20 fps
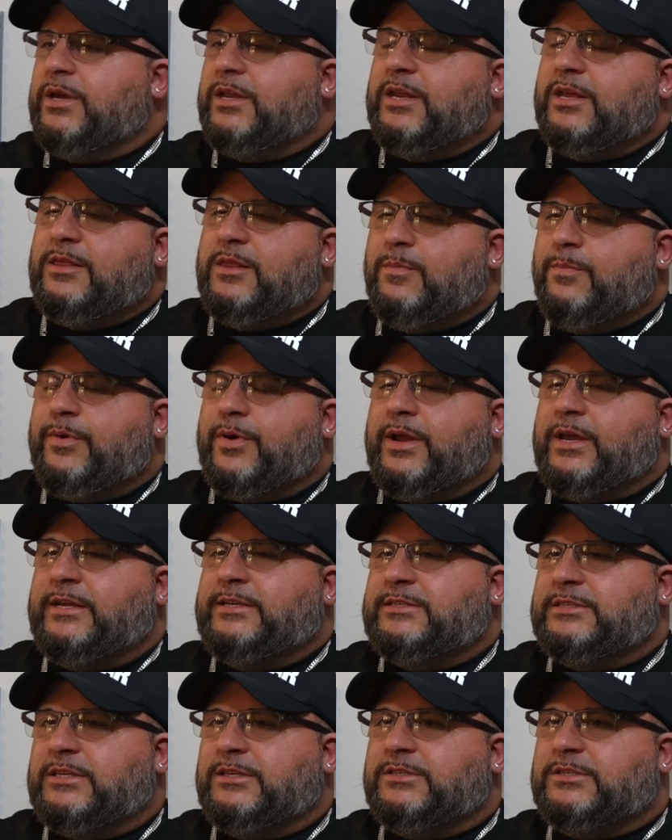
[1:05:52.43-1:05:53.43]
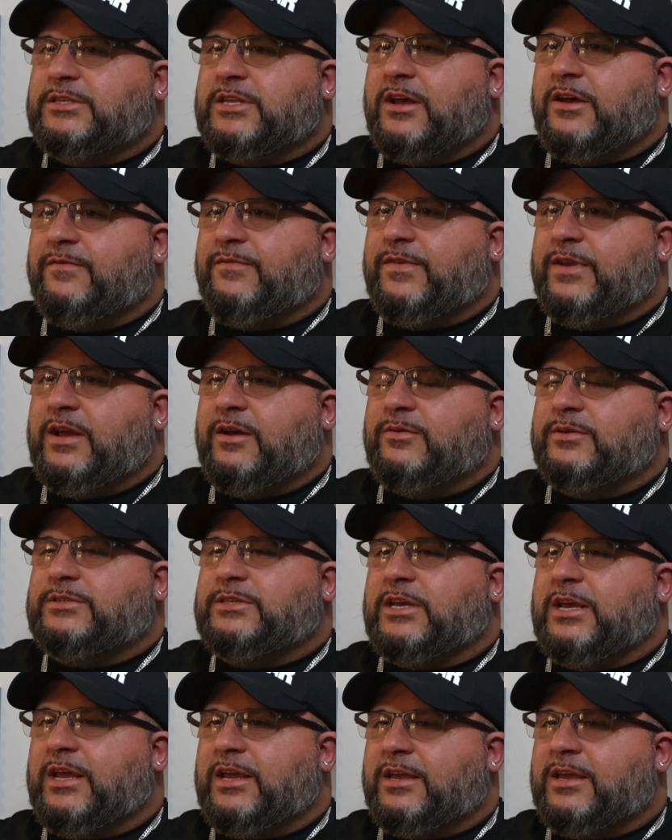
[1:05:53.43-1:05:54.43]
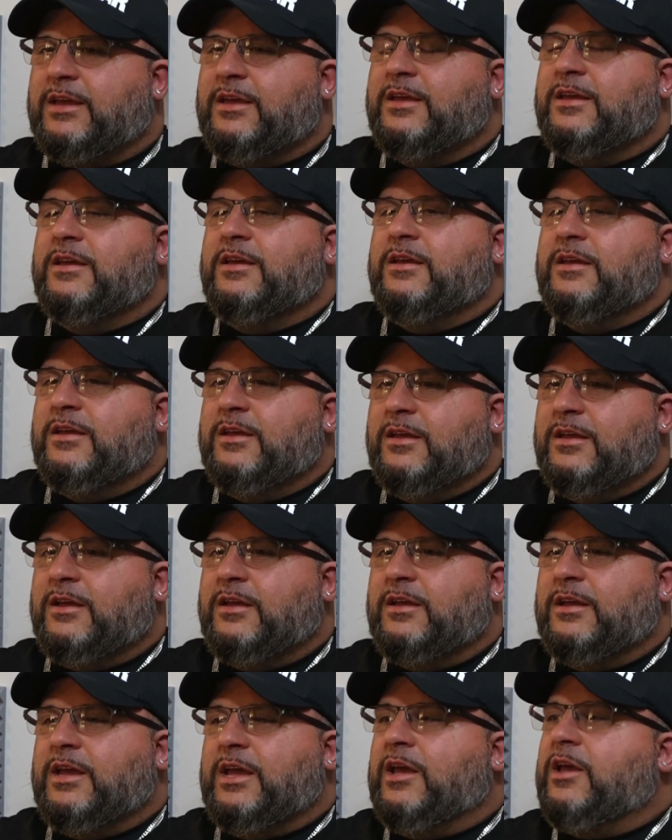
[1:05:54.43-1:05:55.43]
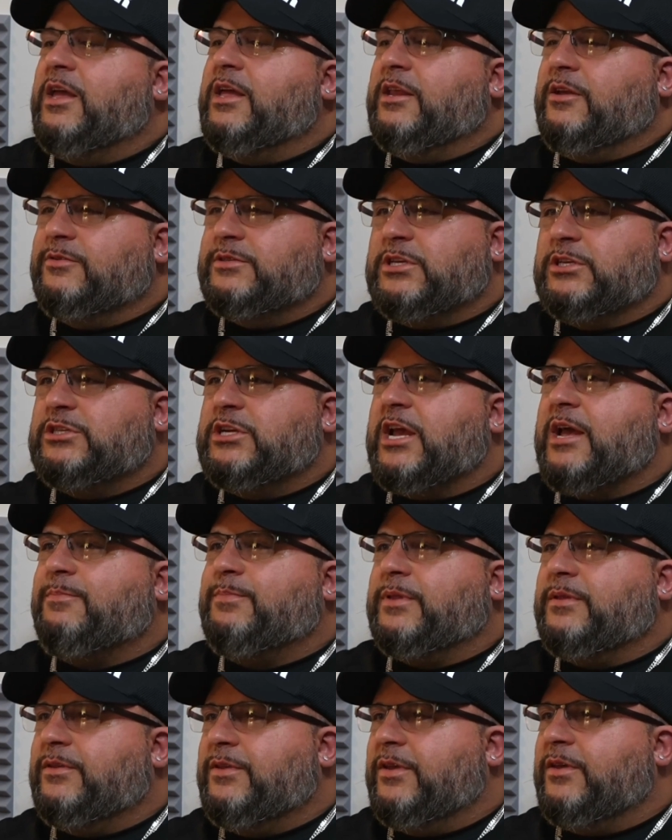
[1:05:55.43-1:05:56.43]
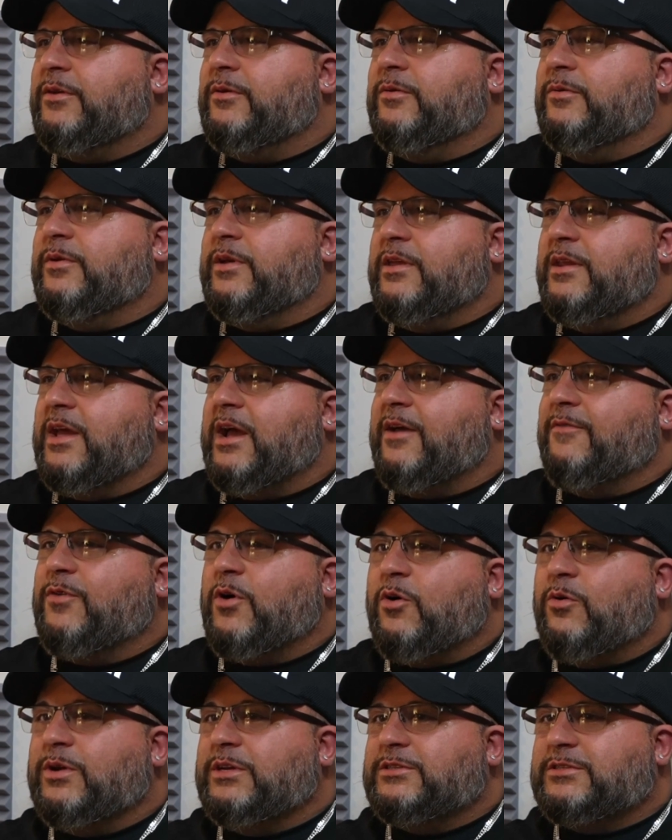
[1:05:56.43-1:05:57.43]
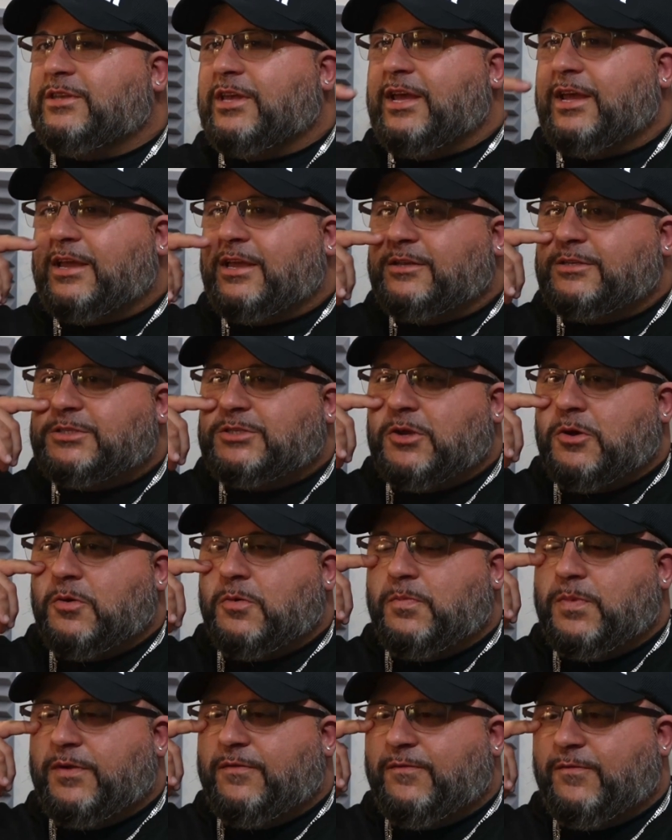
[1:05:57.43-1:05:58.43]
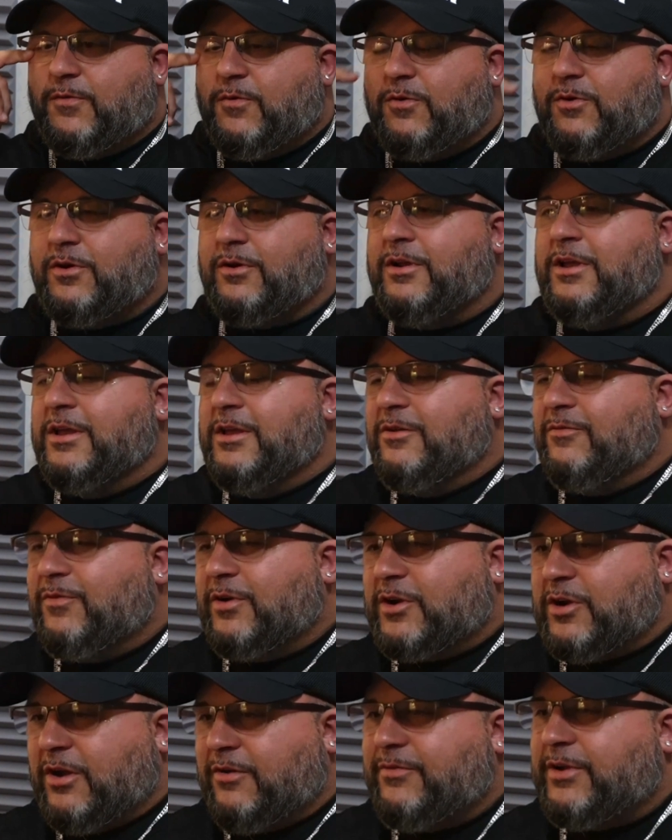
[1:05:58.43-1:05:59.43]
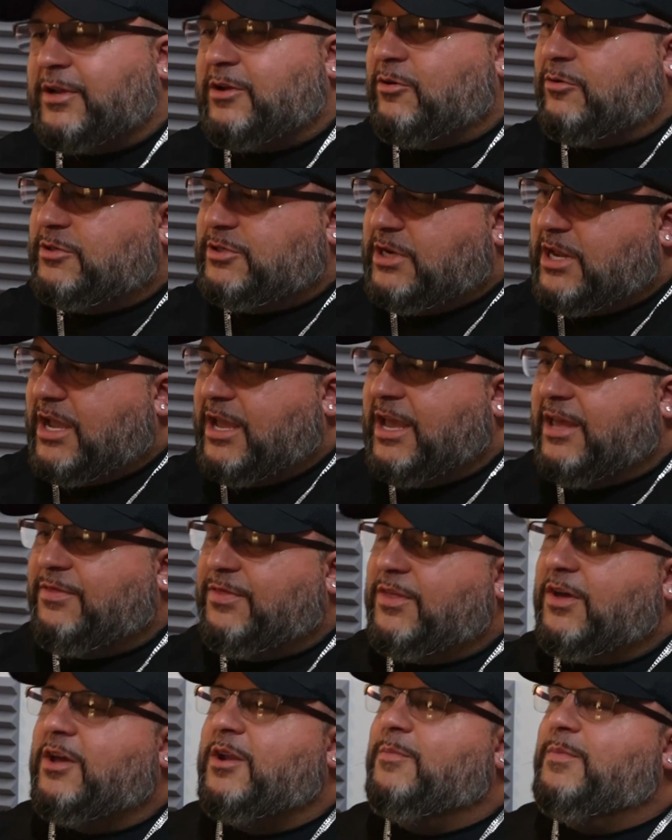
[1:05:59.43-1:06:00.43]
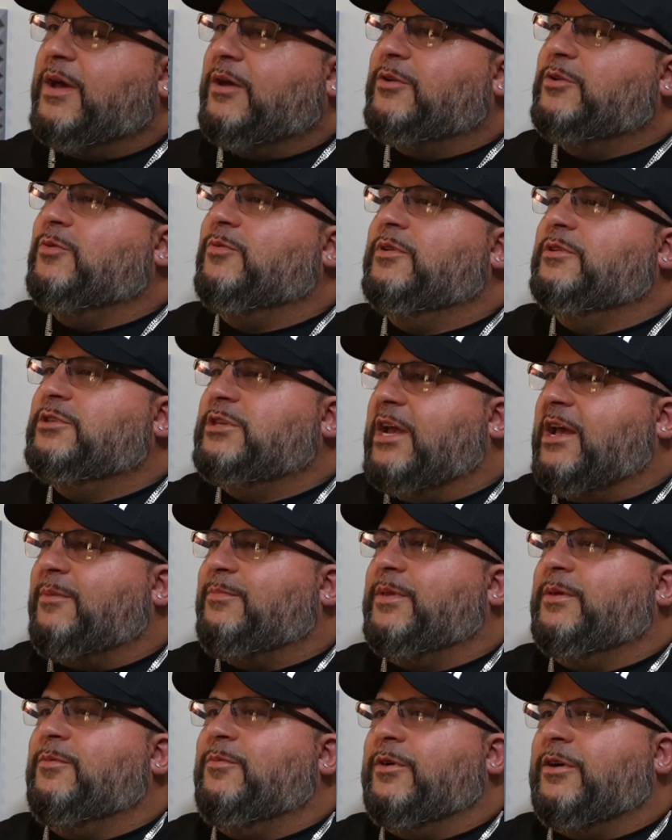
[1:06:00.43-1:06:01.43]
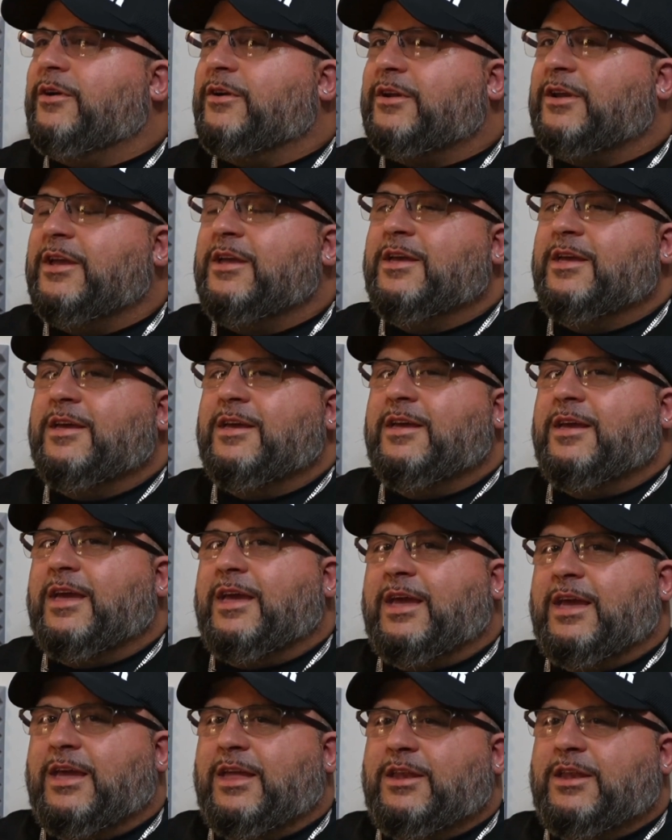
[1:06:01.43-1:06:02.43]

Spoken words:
in the breaks and stuff, and I was like, and he was a chaplain too, and I've always like, so before recovery coaching, I had thought about doing chaplain work, and